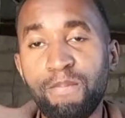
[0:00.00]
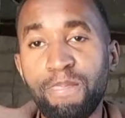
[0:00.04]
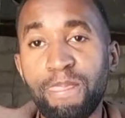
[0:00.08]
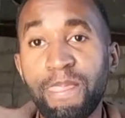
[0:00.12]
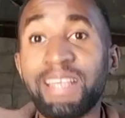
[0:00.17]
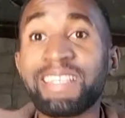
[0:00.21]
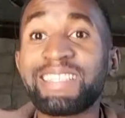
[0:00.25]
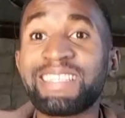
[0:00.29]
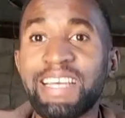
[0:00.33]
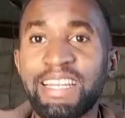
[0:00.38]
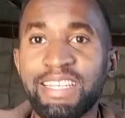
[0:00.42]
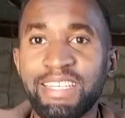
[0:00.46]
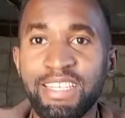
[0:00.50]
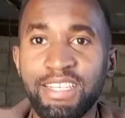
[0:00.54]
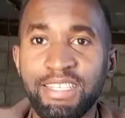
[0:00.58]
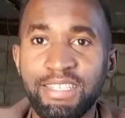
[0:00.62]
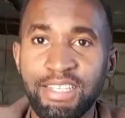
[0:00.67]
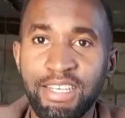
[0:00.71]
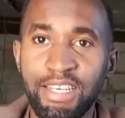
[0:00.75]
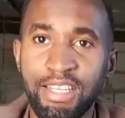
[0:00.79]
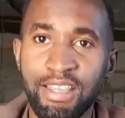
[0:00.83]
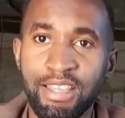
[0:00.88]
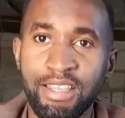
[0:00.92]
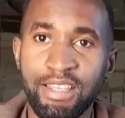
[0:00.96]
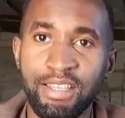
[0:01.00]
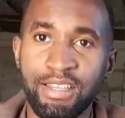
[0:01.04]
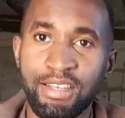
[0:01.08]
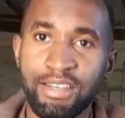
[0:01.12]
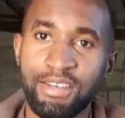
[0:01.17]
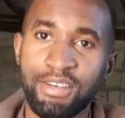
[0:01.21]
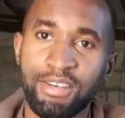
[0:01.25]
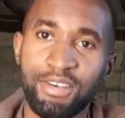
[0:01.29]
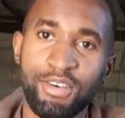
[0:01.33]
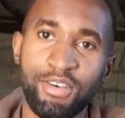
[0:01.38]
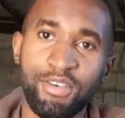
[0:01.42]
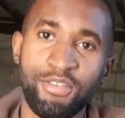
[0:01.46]
sudden death
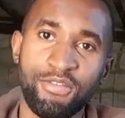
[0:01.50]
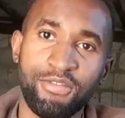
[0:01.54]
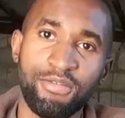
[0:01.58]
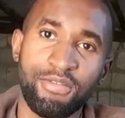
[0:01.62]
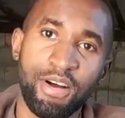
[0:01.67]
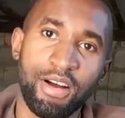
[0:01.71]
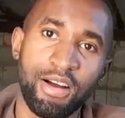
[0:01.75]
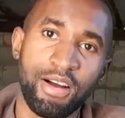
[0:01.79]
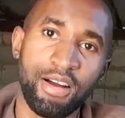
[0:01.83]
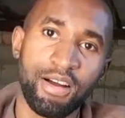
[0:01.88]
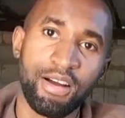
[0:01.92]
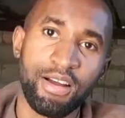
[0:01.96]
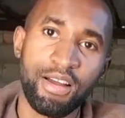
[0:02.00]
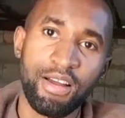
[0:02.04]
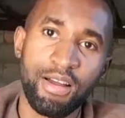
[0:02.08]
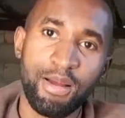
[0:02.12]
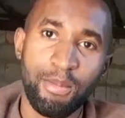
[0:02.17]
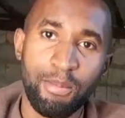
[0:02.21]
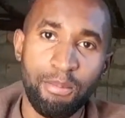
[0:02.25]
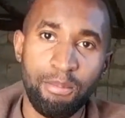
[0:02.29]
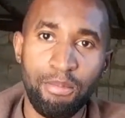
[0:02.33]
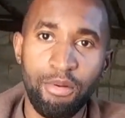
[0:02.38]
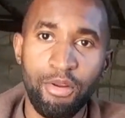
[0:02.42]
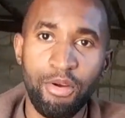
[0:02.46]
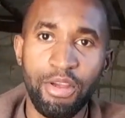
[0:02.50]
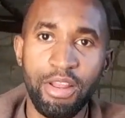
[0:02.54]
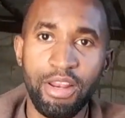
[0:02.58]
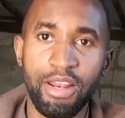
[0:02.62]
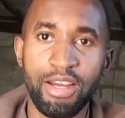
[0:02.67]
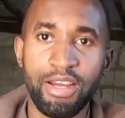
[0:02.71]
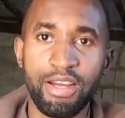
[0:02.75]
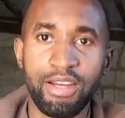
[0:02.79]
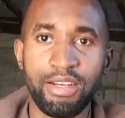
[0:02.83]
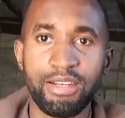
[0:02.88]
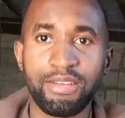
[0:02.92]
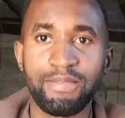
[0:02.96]
of
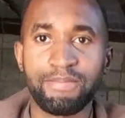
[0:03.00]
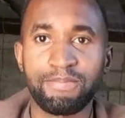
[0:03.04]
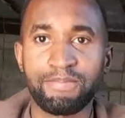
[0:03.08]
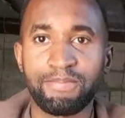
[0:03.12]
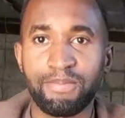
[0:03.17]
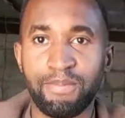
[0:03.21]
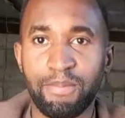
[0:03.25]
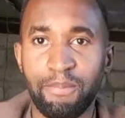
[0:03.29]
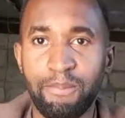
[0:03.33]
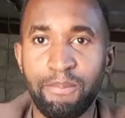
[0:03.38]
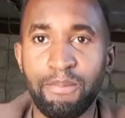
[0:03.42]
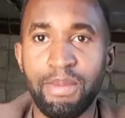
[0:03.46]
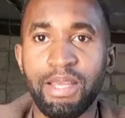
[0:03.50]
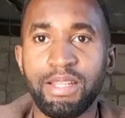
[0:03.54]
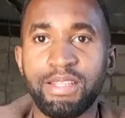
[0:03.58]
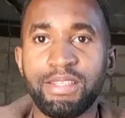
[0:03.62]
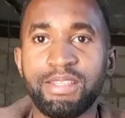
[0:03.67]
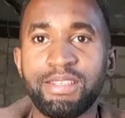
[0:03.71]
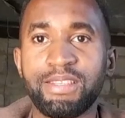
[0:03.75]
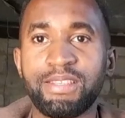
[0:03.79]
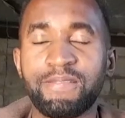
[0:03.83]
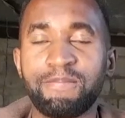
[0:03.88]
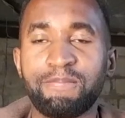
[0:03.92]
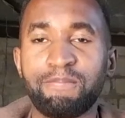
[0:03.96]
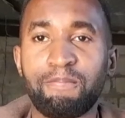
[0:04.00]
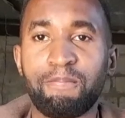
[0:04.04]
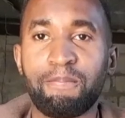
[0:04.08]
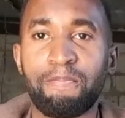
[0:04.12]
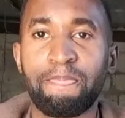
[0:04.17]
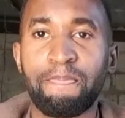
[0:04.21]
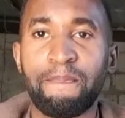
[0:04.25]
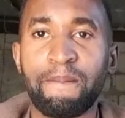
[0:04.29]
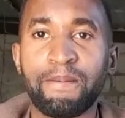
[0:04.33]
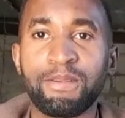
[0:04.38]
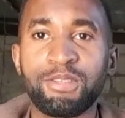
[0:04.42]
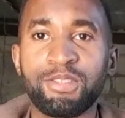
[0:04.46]
broiler beds.
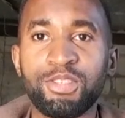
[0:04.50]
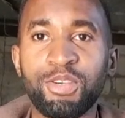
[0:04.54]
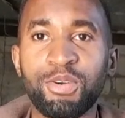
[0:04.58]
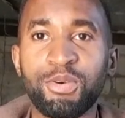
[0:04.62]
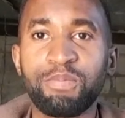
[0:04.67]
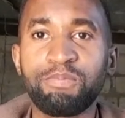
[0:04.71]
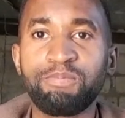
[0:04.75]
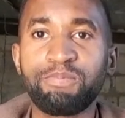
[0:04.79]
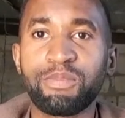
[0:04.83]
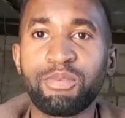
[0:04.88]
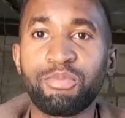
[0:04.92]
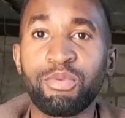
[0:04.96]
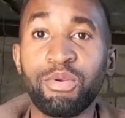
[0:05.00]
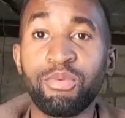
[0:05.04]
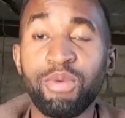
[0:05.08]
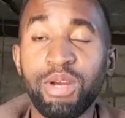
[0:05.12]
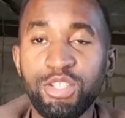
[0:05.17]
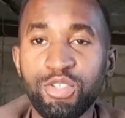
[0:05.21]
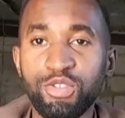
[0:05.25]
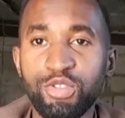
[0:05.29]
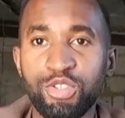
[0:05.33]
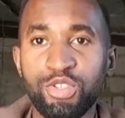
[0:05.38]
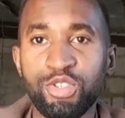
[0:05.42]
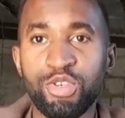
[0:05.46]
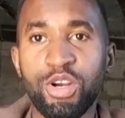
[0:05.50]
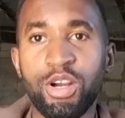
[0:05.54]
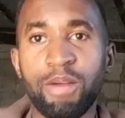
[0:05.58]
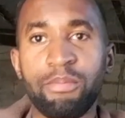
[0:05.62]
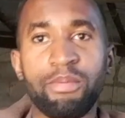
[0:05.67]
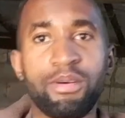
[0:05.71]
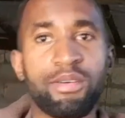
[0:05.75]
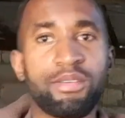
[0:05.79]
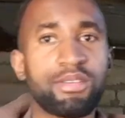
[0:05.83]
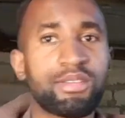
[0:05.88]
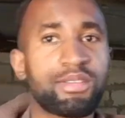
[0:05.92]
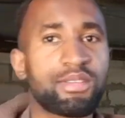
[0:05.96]
So we want to talk
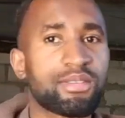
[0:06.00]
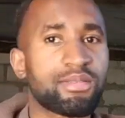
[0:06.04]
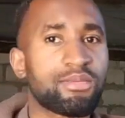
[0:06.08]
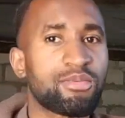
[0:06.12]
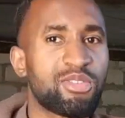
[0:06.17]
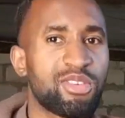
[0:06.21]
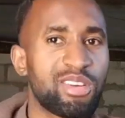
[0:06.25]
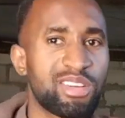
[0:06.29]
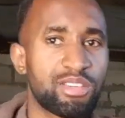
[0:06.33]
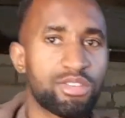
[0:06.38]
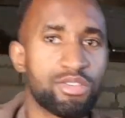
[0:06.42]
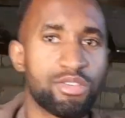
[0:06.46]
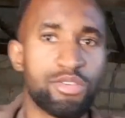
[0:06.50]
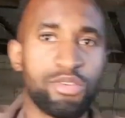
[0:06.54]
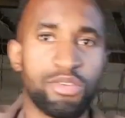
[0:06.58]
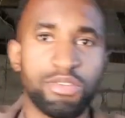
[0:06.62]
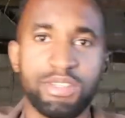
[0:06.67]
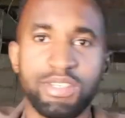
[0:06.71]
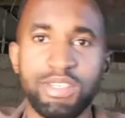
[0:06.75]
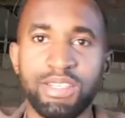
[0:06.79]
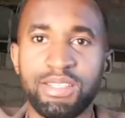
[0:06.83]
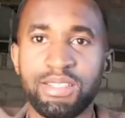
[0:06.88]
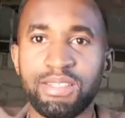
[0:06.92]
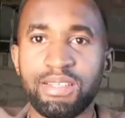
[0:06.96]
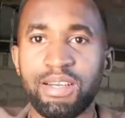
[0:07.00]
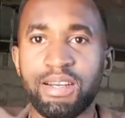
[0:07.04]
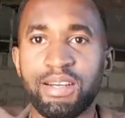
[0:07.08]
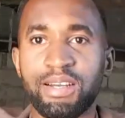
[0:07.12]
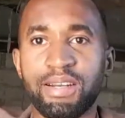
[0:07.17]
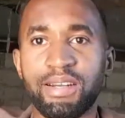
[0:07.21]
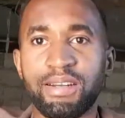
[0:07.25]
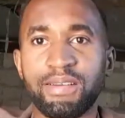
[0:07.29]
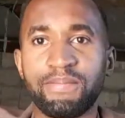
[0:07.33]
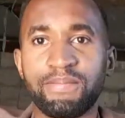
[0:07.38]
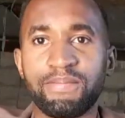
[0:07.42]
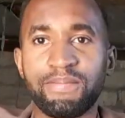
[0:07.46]
about what causes
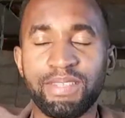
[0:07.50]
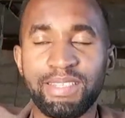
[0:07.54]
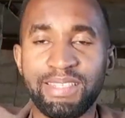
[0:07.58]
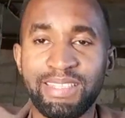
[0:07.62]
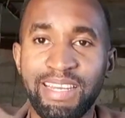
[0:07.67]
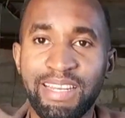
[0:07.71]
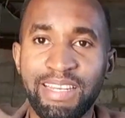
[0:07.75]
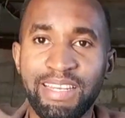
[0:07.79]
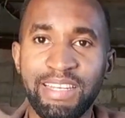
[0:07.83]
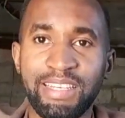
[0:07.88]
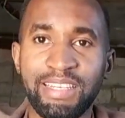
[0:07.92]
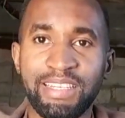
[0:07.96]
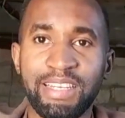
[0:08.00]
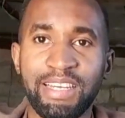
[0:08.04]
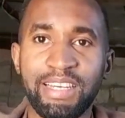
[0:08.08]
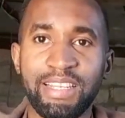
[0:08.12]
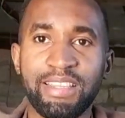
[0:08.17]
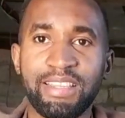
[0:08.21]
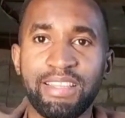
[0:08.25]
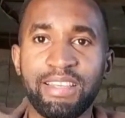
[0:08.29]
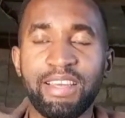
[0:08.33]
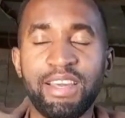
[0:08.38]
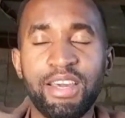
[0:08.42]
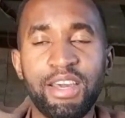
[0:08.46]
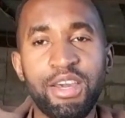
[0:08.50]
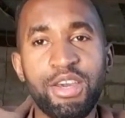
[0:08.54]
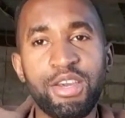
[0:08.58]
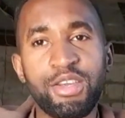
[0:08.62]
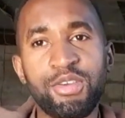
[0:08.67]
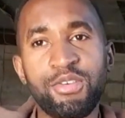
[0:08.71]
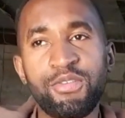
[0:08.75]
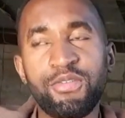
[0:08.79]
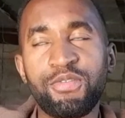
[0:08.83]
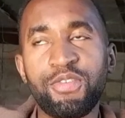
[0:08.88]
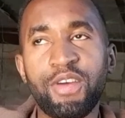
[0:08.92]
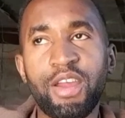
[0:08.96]
sudden death.
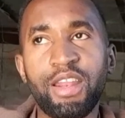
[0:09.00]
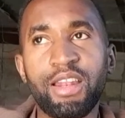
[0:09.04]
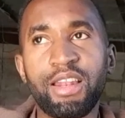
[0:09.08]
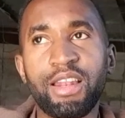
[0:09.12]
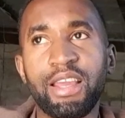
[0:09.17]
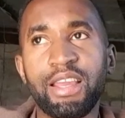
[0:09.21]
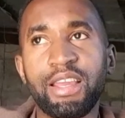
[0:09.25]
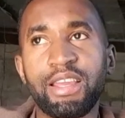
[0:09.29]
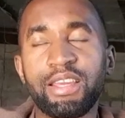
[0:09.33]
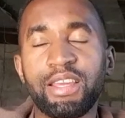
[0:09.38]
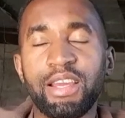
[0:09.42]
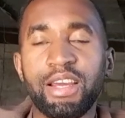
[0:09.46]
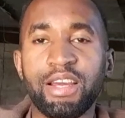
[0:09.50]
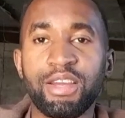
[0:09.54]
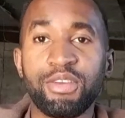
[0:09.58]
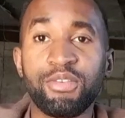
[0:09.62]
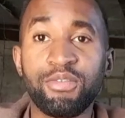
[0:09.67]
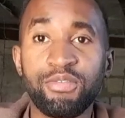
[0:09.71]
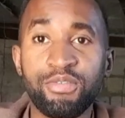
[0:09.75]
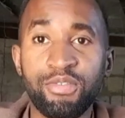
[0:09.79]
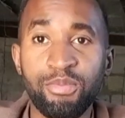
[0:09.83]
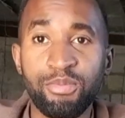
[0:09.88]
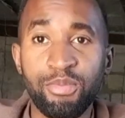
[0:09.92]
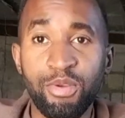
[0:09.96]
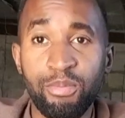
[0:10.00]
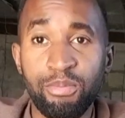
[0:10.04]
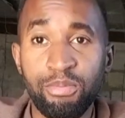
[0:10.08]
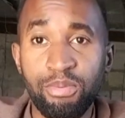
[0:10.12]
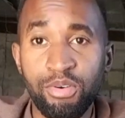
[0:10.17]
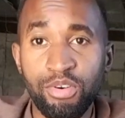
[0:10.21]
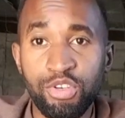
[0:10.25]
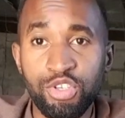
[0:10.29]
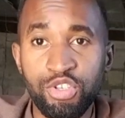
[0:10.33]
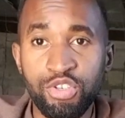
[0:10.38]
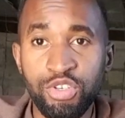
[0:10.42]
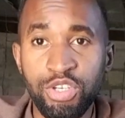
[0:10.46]
You find like you from your
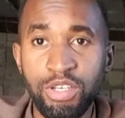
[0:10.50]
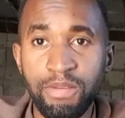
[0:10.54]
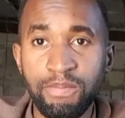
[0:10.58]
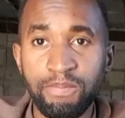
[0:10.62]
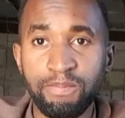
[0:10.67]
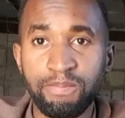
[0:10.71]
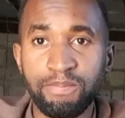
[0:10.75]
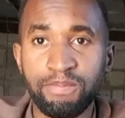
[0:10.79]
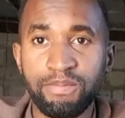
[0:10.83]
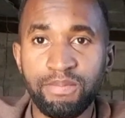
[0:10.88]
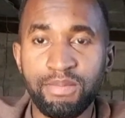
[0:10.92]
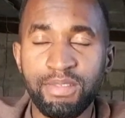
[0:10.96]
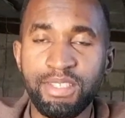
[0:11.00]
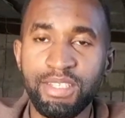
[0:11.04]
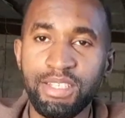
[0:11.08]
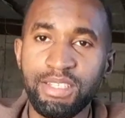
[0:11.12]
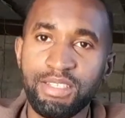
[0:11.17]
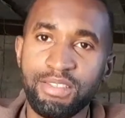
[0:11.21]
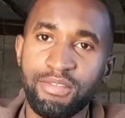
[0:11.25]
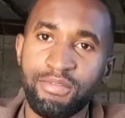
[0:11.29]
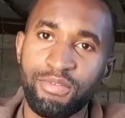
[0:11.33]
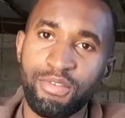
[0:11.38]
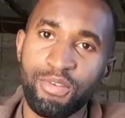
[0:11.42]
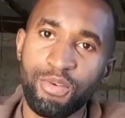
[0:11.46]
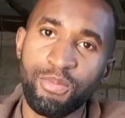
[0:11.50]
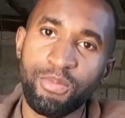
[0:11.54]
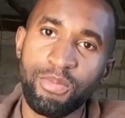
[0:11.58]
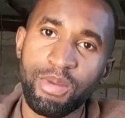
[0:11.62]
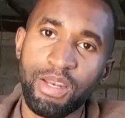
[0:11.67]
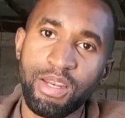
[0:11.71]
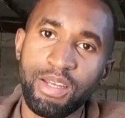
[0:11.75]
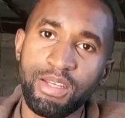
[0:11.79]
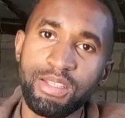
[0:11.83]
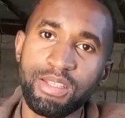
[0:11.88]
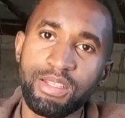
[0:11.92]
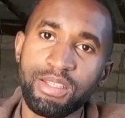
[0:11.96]
poultry, just a few
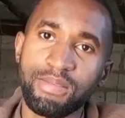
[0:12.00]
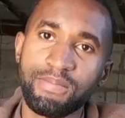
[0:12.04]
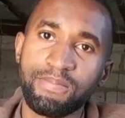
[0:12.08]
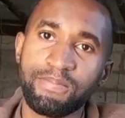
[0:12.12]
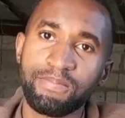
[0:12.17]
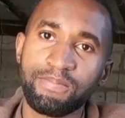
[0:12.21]
minutes,